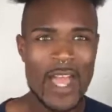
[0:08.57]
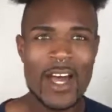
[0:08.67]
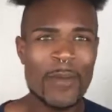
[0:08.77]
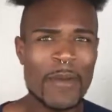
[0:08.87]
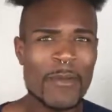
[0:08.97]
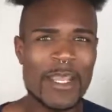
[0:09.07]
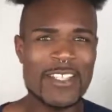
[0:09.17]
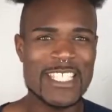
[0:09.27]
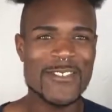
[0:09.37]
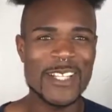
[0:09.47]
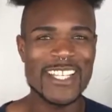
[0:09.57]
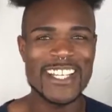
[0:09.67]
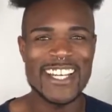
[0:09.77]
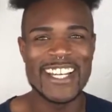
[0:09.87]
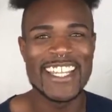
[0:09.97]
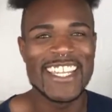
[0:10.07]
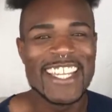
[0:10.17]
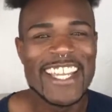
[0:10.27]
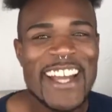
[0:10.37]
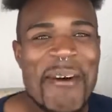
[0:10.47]
I hope everybody else is feeling good.
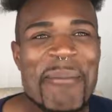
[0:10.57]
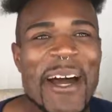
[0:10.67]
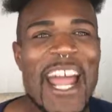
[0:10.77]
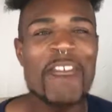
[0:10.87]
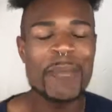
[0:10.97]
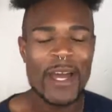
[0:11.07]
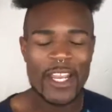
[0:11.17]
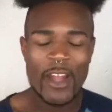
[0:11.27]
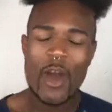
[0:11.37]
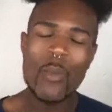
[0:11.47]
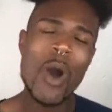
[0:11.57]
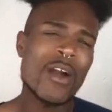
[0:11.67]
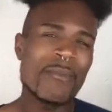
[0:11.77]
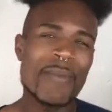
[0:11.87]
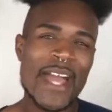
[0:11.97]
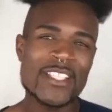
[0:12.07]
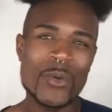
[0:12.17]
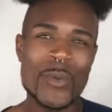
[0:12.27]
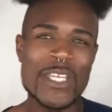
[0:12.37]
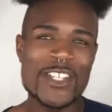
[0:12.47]
But everybody, welcome back to
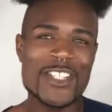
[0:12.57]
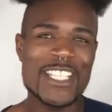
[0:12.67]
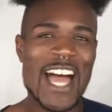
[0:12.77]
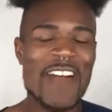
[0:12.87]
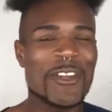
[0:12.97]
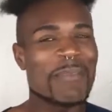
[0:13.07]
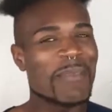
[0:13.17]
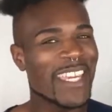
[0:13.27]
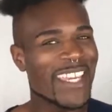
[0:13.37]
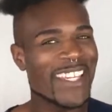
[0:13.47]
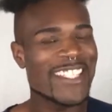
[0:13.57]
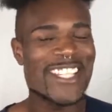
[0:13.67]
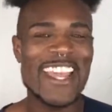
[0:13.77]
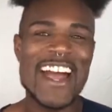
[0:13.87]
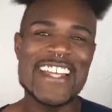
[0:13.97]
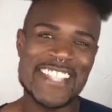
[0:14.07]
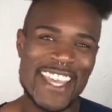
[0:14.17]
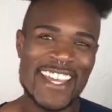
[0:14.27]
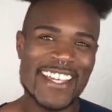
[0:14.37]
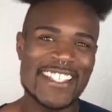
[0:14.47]
Wheesearch Live with me,
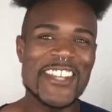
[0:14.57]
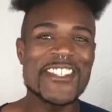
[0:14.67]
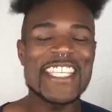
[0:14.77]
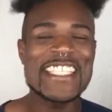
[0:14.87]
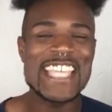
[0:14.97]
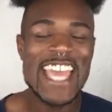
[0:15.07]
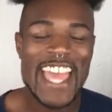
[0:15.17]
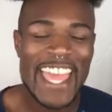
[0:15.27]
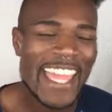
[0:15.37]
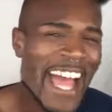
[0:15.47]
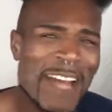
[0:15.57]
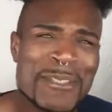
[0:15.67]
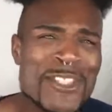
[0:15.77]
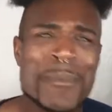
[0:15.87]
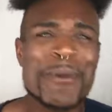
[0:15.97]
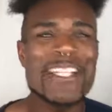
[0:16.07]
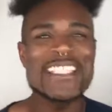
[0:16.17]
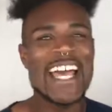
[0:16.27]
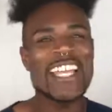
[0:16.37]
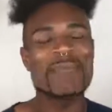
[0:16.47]
Iziah. So today I'm super
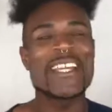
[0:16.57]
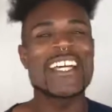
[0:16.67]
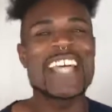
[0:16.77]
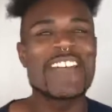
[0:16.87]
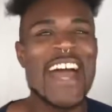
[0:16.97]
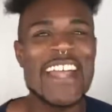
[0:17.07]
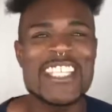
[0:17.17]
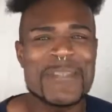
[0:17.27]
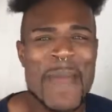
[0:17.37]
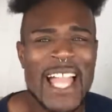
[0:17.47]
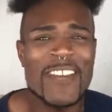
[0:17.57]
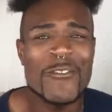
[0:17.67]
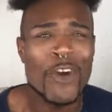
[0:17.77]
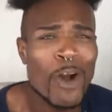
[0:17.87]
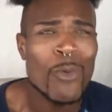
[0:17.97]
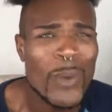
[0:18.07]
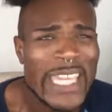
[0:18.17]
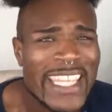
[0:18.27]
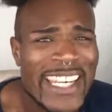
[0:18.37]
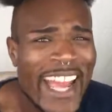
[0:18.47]
excited because I've had this palette for a
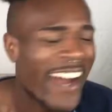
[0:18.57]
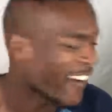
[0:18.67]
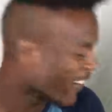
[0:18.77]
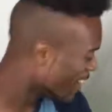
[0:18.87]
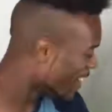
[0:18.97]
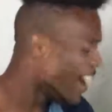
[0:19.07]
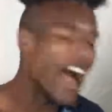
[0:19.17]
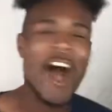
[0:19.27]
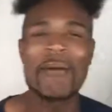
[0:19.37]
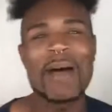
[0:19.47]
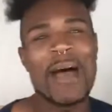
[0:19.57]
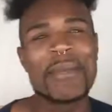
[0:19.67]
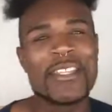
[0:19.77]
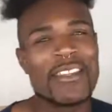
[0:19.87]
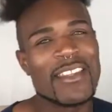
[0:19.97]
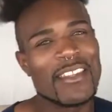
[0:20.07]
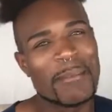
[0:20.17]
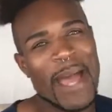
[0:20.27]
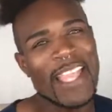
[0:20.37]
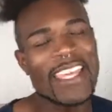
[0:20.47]
week now. The
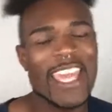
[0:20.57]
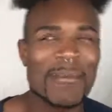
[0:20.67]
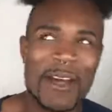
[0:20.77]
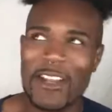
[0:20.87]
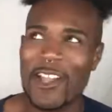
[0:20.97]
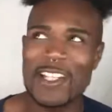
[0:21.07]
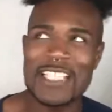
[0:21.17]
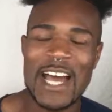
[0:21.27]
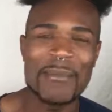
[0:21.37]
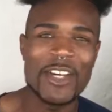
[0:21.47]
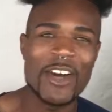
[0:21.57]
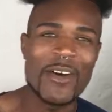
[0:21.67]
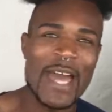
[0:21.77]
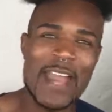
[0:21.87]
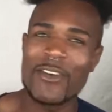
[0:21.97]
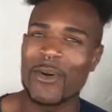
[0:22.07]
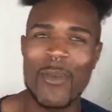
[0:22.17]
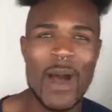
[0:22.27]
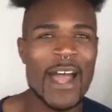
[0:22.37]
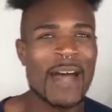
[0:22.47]
palette came out a long time ago. I don't know
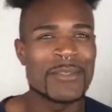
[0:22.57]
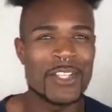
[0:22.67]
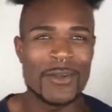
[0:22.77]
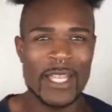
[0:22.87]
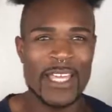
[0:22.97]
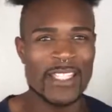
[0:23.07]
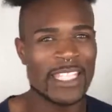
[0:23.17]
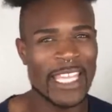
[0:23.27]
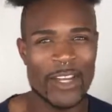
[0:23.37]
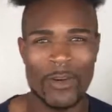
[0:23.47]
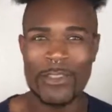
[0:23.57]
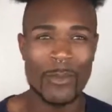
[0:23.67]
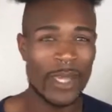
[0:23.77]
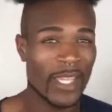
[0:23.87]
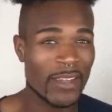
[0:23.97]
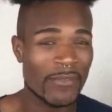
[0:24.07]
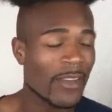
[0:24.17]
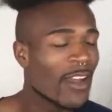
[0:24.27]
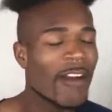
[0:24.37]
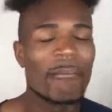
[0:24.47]
why I'm so late on the wave,
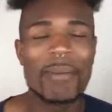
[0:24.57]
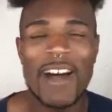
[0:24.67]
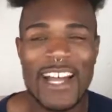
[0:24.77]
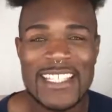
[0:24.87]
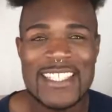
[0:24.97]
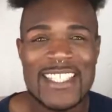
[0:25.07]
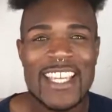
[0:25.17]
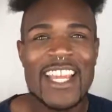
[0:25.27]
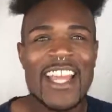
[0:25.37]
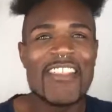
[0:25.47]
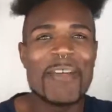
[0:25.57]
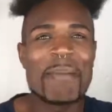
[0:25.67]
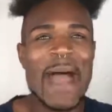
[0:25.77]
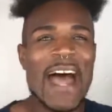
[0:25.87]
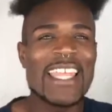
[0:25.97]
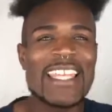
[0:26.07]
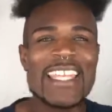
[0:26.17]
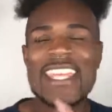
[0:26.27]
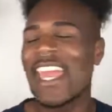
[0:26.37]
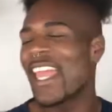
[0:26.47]
but the palette
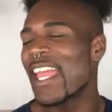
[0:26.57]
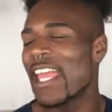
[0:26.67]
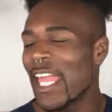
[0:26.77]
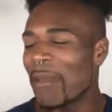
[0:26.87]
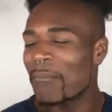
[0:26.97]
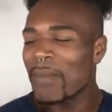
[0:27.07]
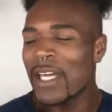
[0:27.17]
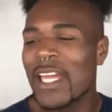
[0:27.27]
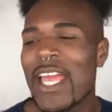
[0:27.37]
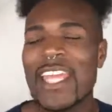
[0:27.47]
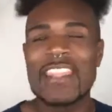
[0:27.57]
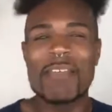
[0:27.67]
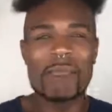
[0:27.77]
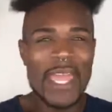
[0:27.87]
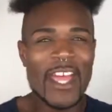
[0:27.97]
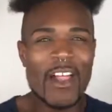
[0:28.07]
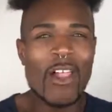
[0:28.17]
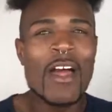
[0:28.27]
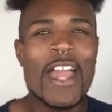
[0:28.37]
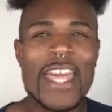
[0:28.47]
came in the
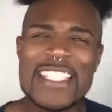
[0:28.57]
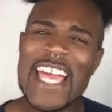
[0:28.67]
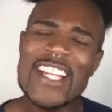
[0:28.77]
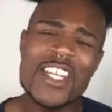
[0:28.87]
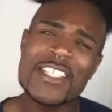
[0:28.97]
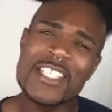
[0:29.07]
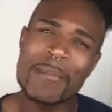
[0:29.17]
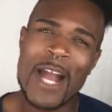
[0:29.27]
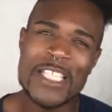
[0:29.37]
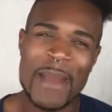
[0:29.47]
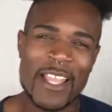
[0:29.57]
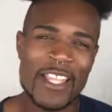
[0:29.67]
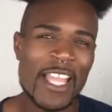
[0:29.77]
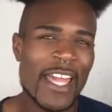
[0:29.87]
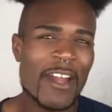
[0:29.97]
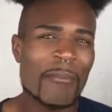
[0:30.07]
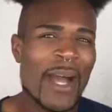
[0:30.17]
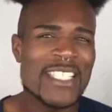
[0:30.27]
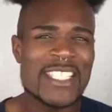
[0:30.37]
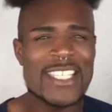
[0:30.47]
mail, and it's actually a surprise palette. Like,
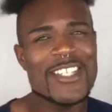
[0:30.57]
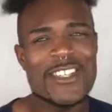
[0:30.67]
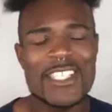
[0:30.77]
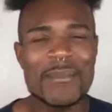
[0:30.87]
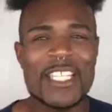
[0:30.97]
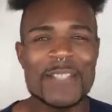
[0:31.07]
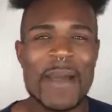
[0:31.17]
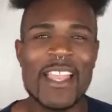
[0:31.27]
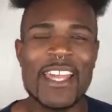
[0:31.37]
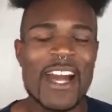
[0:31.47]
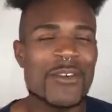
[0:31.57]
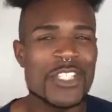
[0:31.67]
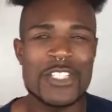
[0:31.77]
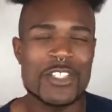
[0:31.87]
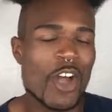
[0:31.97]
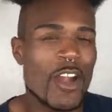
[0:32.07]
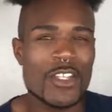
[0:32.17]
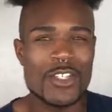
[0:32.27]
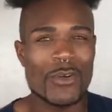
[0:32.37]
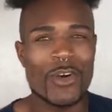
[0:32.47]
my sister sent me this palette. Like, I was just talking
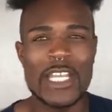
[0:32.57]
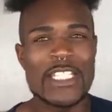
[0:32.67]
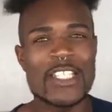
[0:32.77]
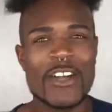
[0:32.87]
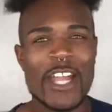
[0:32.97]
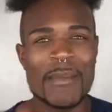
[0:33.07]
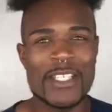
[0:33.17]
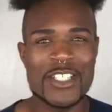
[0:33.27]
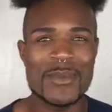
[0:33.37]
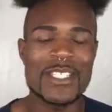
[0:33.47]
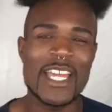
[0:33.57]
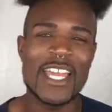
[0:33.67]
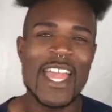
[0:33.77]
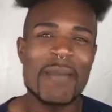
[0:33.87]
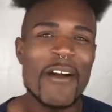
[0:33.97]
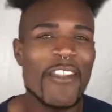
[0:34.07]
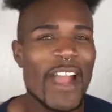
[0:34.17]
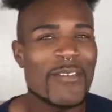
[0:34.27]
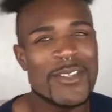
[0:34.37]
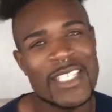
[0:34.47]
to her on Instagram, and she was like, "Hey, brother,
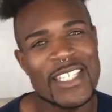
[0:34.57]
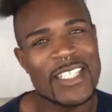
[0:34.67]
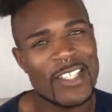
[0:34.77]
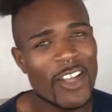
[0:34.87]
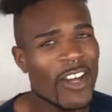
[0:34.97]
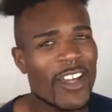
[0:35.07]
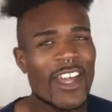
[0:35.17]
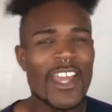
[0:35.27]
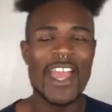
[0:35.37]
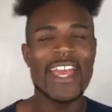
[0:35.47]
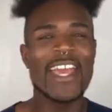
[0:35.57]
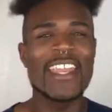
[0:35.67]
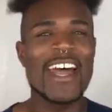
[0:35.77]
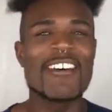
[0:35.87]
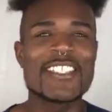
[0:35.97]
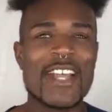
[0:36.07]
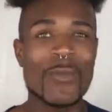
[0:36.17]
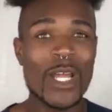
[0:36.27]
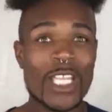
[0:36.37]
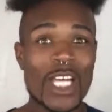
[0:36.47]
have you seen this look?" And I was like,
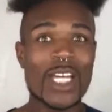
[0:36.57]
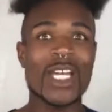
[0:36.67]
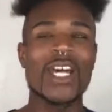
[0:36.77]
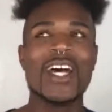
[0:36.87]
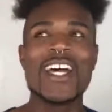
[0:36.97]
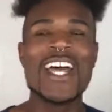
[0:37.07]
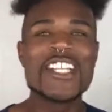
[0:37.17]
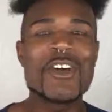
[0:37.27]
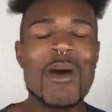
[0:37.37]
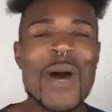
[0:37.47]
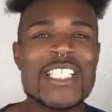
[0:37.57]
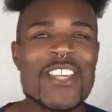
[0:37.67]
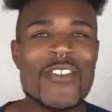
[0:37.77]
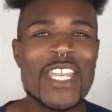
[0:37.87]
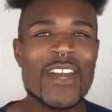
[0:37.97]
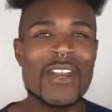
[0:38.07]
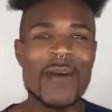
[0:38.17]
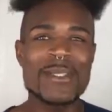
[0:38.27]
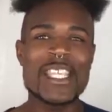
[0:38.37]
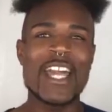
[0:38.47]
"What look?" So I watched the video, and I
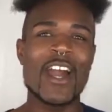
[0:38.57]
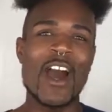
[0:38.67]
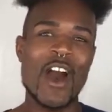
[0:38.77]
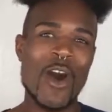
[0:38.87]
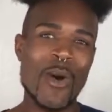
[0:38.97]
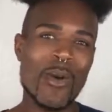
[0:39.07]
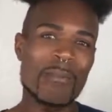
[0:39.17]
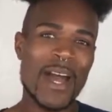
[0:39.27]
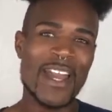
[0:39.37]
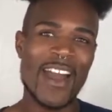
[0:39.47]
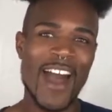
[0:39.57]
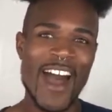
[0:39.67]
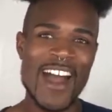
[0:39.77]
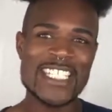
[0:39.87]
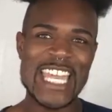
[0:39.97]
was like, "Oh my gosh!"